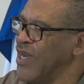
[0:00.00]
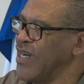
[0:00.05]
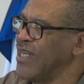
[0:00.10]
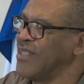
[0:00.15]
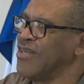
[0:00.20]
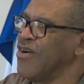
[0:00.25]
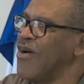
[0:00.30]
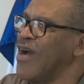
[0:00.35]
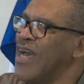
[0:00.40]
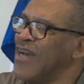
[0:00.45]
I
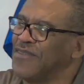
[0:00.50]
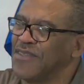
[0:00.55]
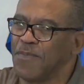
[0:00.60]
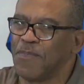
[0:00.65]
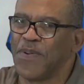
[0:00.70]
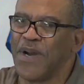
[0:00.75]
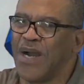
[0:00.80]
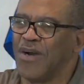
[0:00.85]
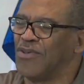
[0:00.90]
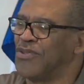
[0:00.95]
don't have the
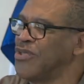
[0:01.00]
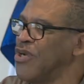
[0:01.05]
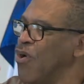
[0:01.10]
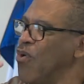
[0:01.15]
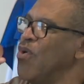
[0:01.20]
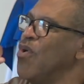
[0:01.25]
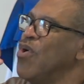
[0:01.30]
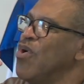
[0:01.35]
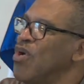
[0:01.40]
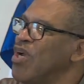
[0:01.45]
power.
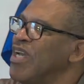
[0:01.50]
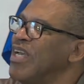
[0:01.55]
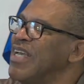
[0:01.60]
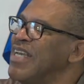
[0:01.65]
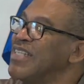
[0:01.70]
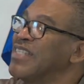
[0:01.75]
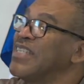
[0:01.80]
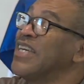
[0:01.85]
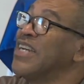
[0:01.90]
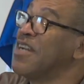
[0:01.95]
No,
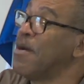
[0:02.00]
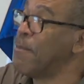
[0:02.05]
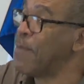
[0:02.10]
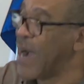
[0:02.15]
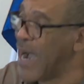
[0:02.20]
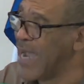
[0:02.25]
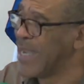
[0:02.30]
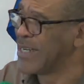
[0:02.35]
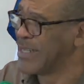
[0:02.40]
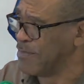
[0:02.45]
it's an
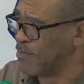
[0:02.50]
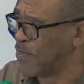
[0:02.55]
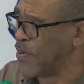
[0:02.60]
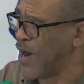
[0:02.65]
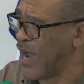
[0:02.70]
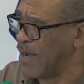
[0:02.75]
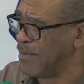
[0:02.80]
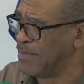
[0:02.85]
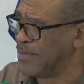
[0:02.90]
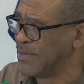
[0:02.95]
abiding
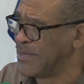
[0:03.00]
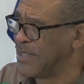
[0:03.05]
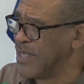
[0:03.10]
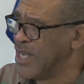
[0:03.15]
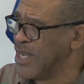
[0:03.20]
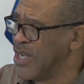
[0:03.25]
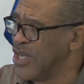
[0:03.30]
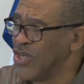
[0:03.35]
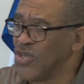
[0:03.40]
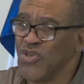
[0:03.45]
problem.
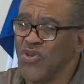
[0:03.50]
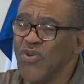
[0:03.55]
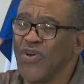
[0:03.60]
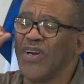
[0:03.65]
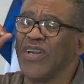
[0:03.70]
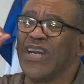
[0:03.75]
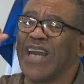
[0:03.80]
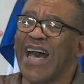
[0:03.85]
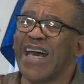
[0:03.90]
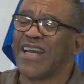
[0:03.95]
You
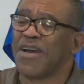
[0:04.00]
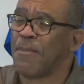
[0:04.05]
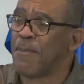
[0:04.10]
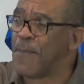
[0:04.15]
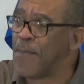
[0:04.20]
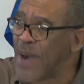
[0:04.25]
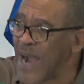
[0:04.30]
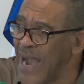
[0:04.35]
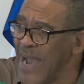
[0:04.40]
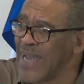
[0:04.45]
are not
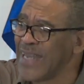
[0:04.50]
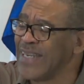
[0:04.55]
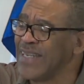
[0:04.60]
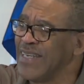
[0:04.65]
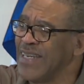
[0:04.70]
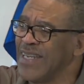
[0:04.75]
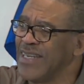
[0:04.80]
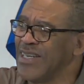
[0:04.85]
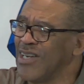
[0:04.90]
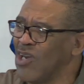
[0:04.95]

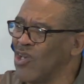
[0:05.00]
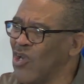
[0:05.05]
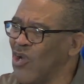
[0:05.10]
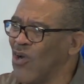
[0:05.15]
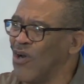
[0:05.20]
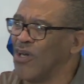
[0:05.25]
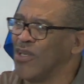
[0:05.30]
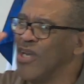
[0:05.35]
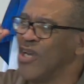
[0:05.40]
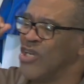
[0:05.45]
abiding in the
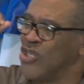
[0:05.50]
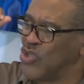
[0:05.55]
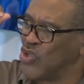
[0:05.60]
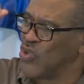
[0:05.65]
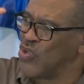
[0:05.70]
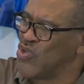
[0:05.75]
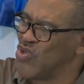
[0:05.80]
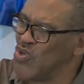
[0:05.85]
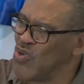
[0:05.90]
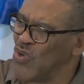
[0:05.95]
Lord, so
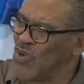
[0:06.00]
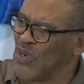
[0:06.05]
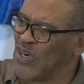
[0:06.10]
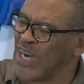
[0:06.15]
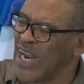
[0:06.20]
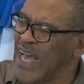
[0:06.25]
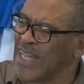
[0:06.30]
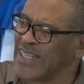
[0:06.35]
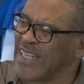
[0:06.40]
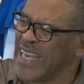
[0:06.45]
you are
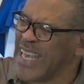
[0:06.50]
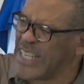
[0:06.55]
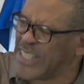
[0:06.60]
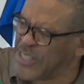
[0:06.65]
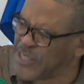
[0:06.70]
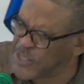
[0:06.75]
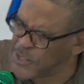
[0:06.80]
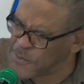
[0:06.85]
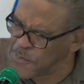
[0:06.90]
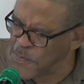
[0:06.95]
not
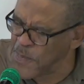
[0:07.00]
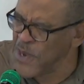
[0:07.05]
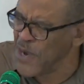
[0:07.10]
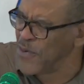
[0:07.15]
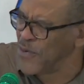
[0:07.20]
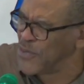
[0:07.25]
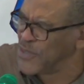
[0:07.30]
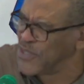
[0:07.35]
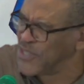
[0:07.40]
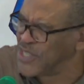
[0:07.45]

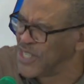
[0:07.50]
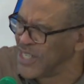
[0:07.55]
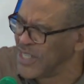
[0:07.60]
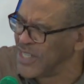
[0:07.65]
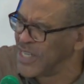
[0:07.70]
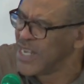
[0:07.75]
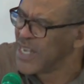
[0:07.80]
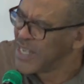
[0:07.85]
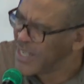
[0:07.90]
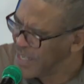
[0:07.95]
experiencing
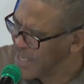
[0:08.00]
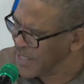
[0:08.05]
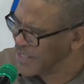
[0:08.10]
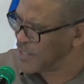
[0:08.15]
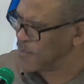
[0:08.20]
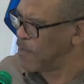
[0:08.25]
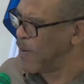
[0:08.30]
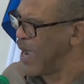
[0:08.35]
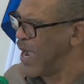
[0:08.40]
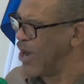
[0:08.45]

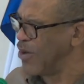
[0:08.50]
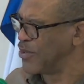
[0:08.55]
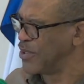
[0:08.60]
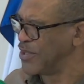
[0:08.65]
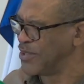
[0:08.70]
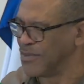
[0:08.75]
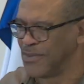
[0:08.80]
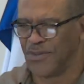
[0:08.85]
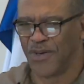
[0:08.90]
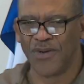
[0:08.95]
his power.
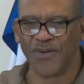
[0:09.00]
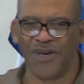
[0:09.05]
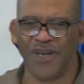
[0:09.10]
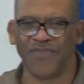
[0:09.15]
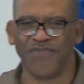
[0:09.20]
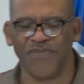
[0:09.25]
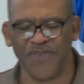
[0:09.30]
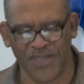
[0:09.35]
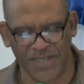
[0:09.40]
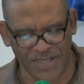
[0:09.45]
Oh, I
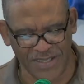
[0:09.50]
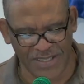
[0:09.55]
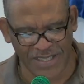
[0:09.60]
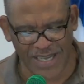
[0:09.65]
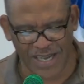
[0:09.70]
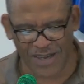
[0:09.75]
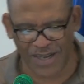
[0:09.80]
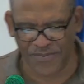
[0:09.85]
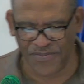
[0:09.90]
feel it now.